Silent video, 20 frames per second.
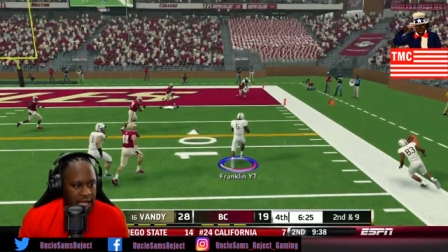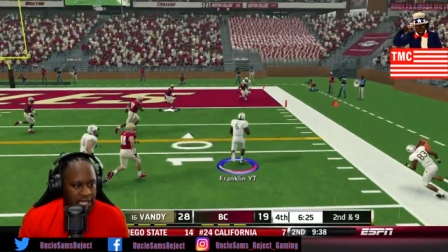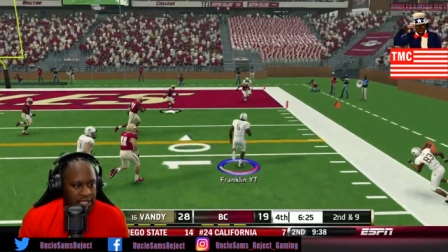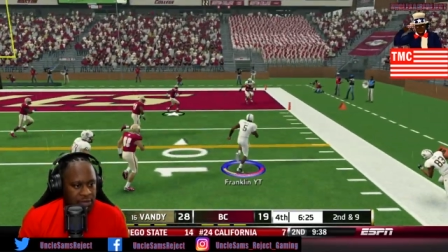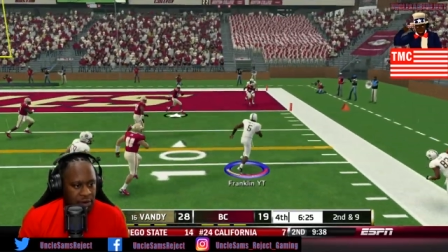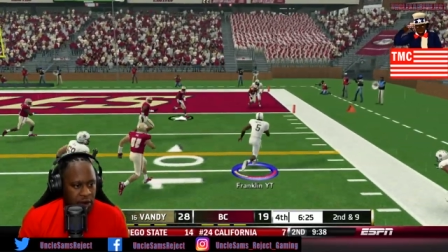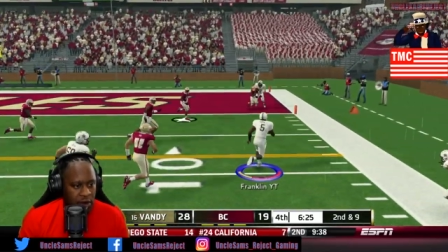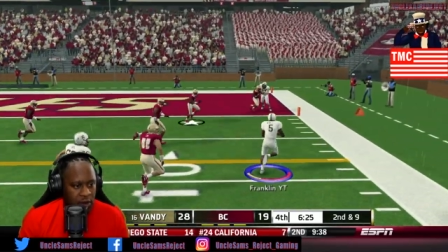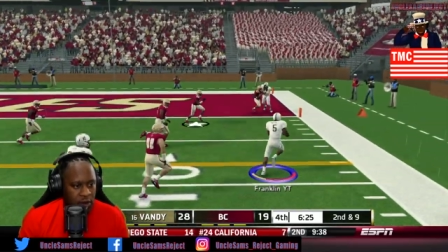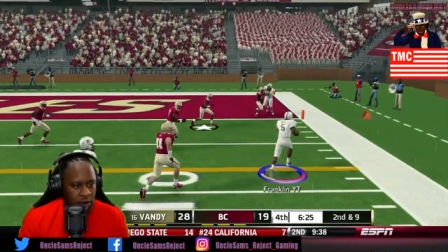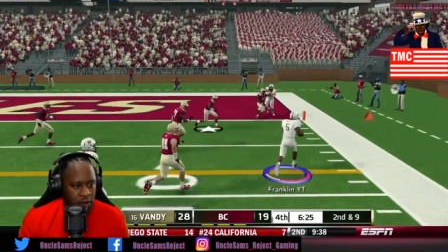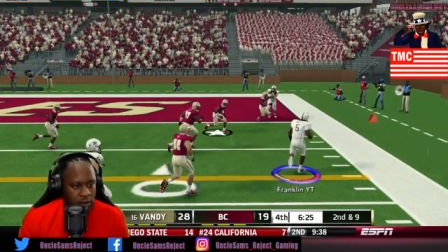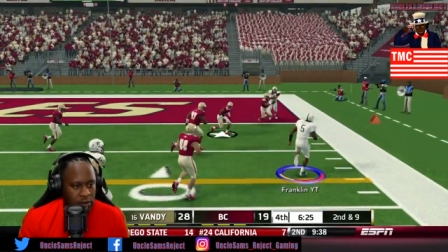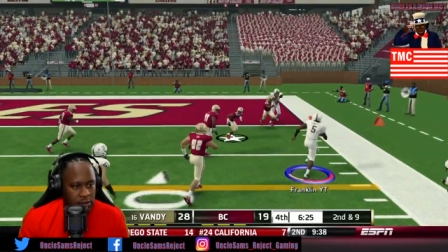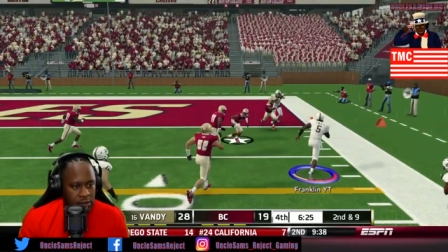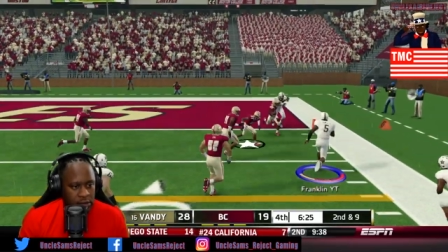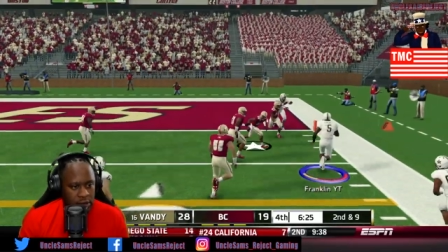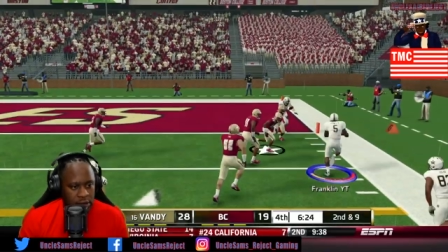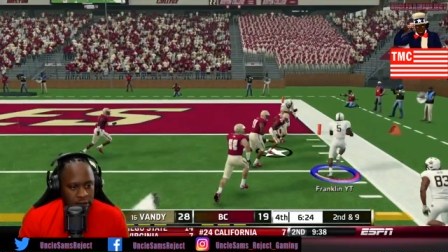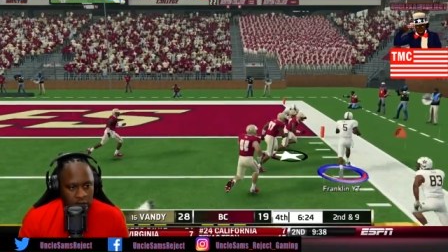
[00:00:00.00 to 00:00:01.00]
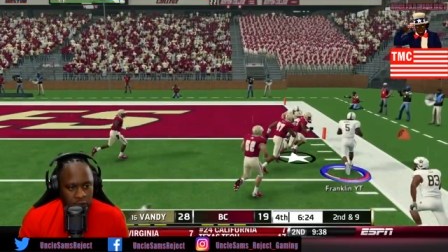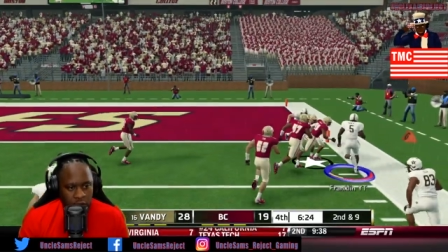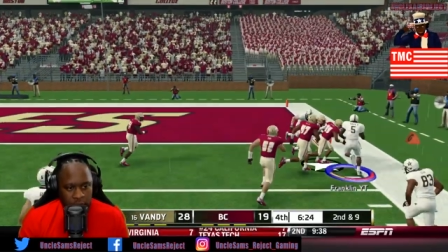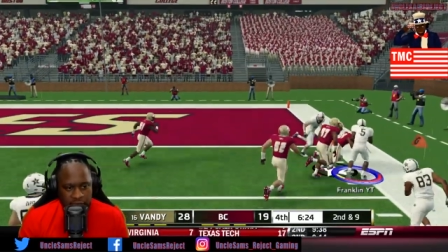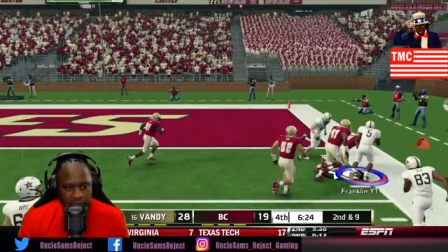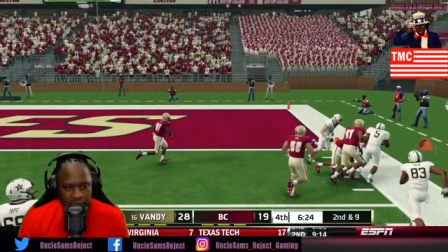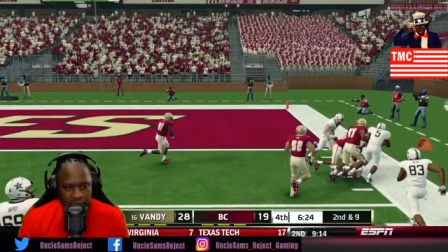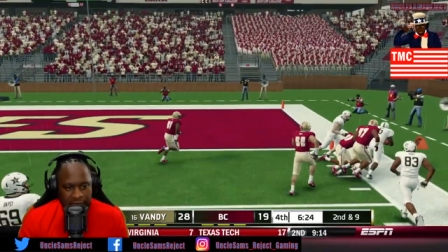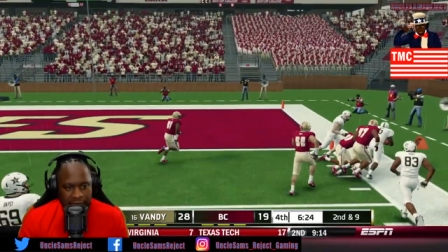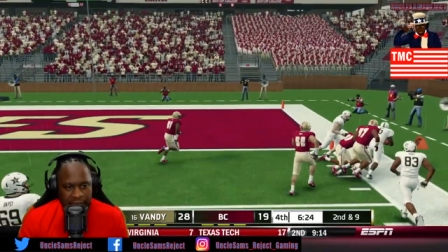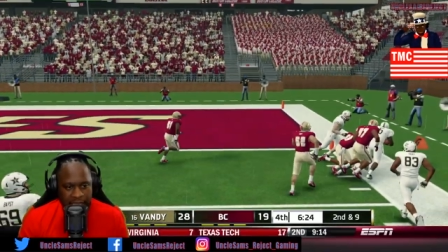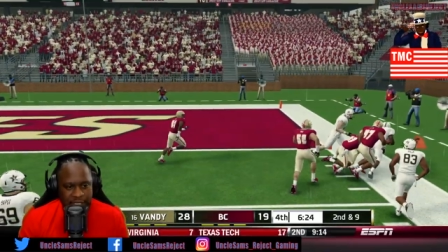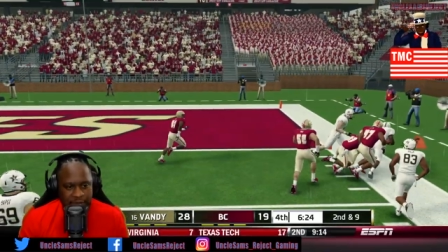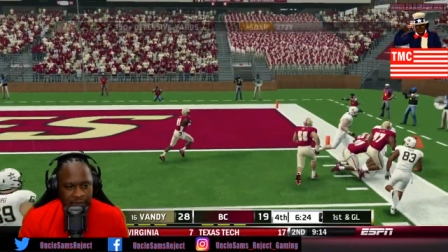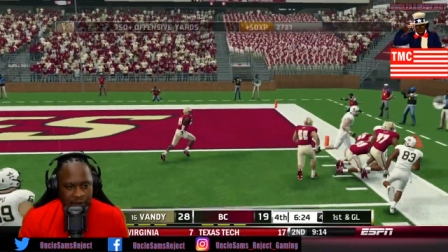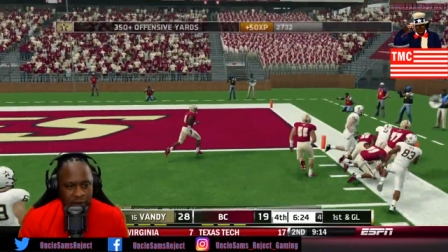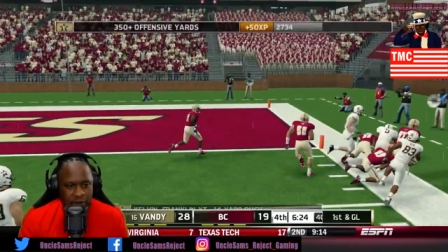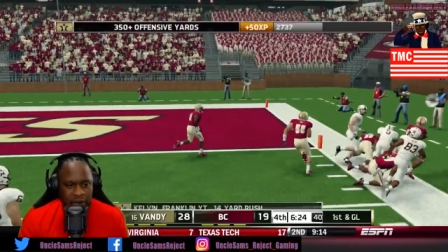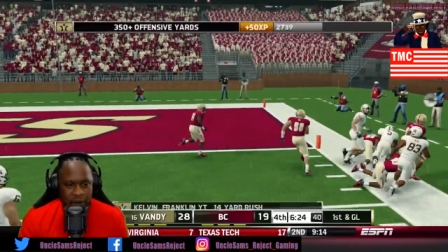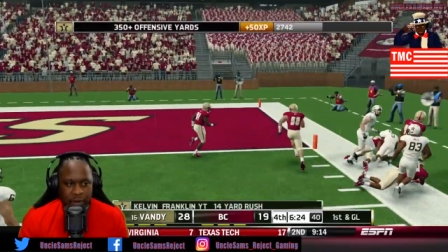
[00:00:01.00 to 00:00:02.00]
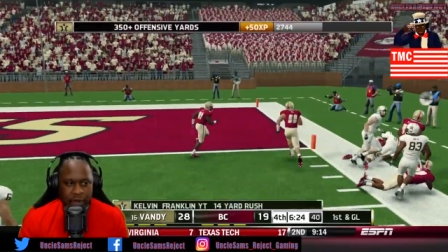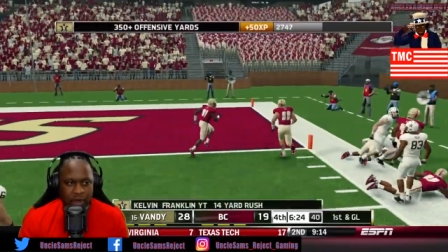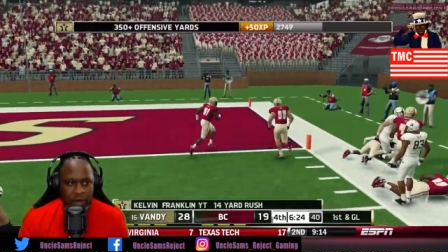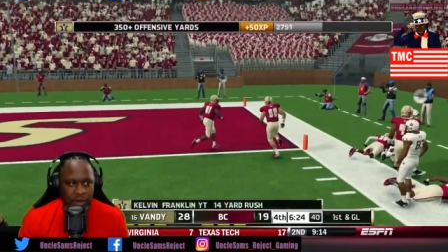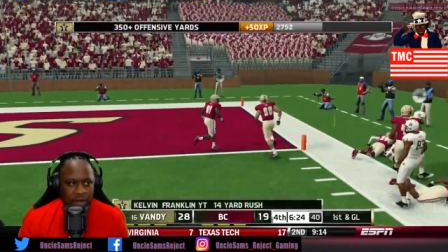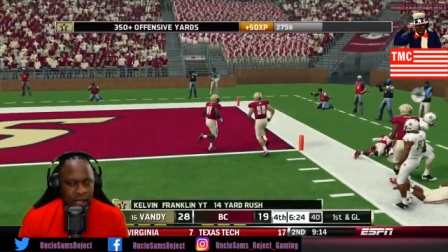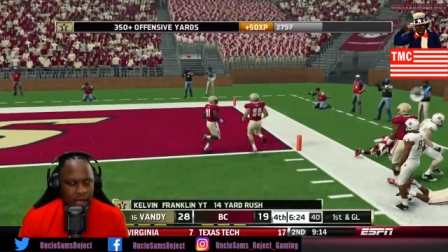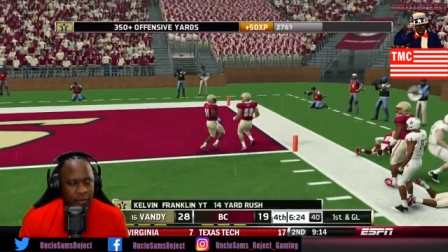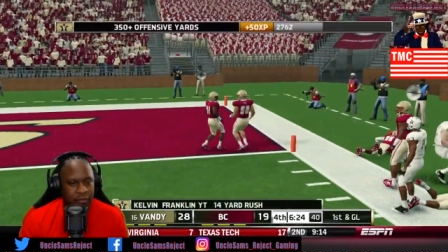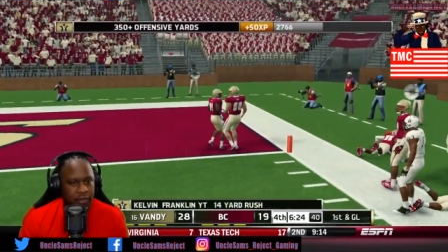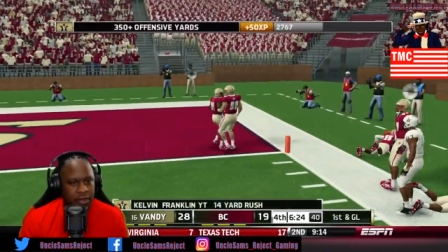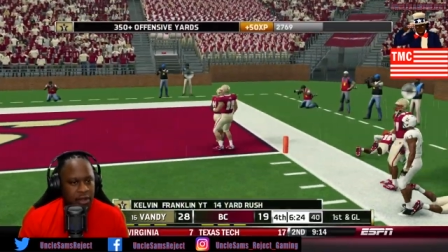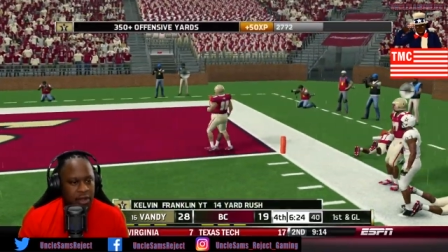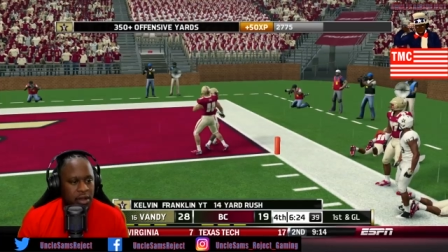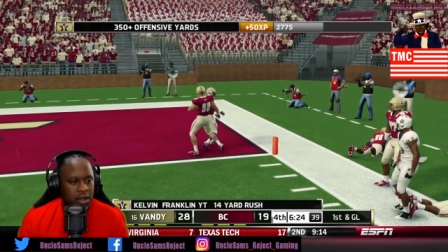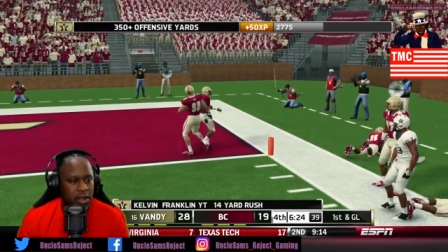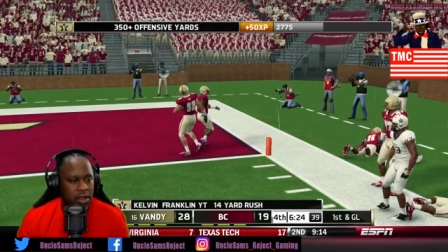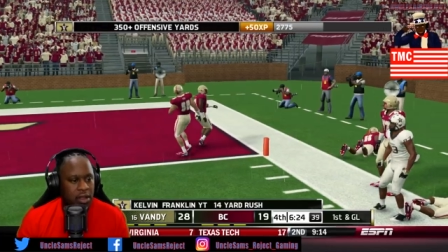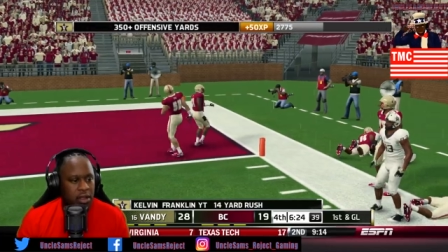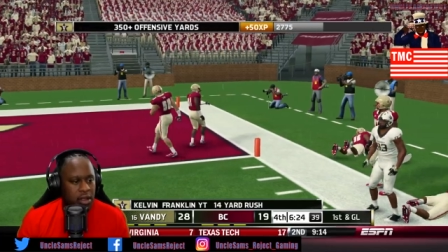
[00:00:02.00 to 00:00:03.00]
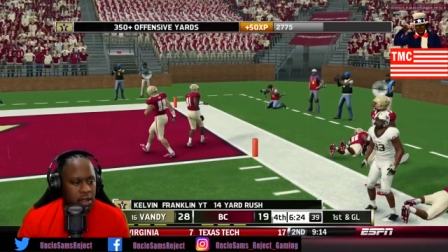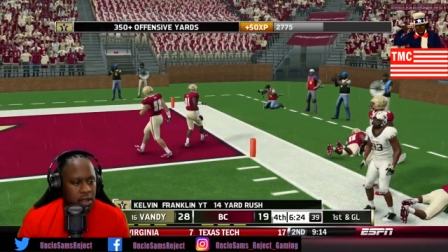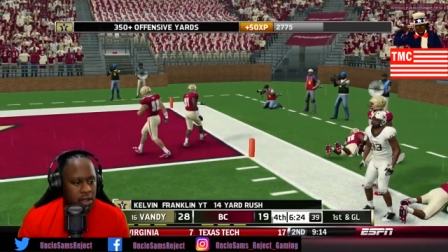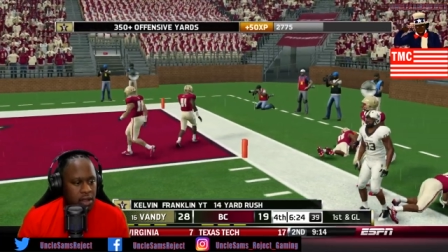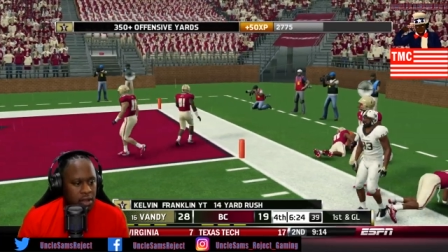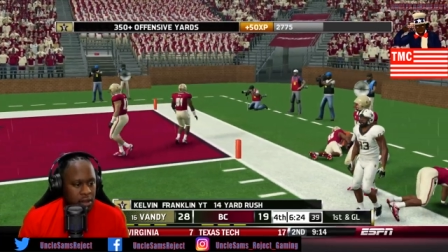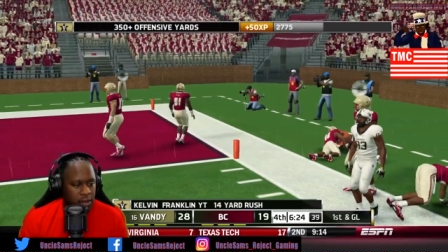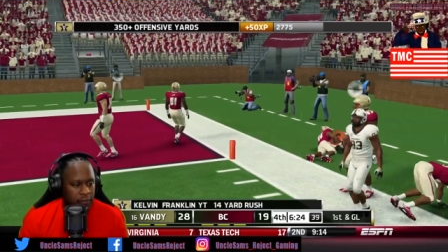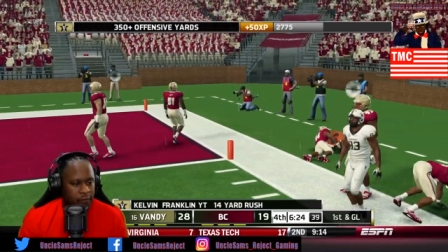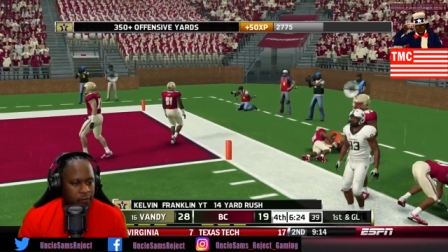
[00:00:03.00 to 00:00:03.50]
Do it with your legs, bro. Do it with your legs, bro. There we go, Kelvin.